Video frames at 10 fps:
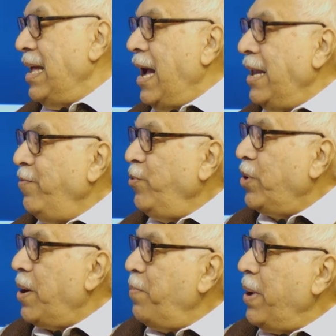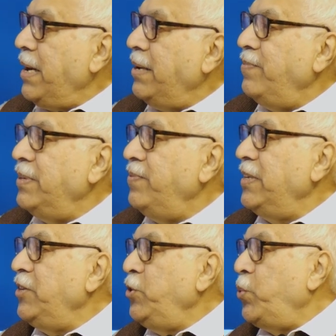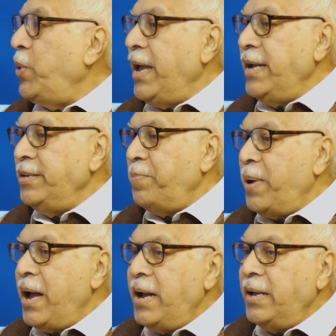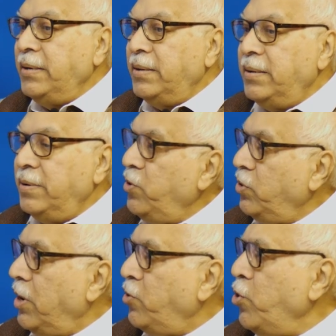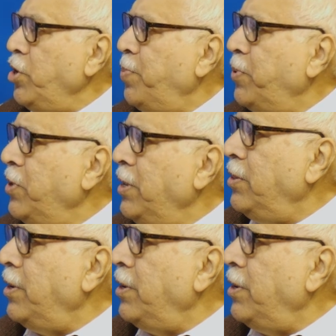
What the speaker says: And if you compare it with UK, Japan, the 20%,